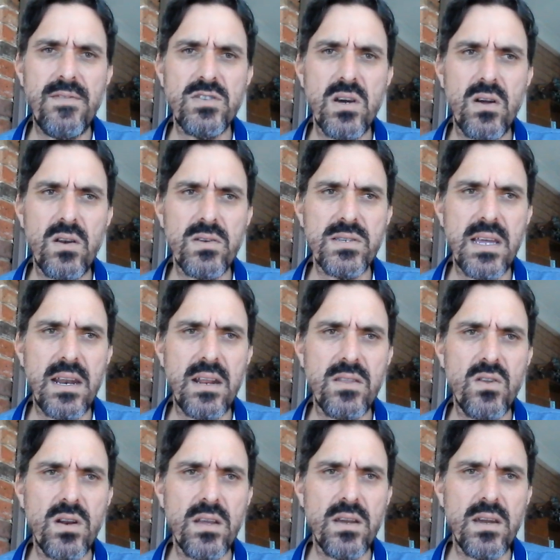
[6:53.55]
vitolas that are
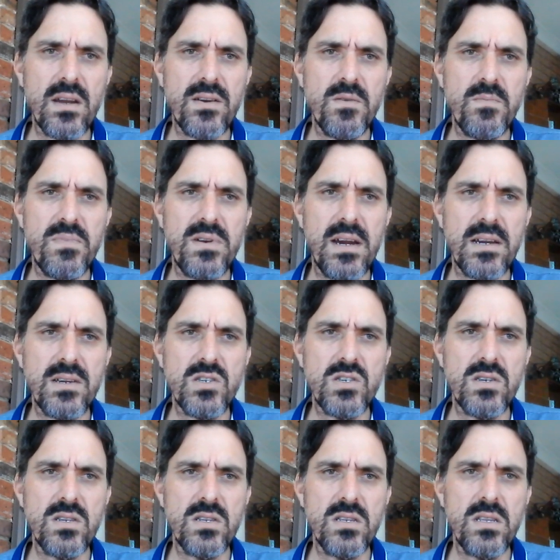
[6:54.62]
not in current production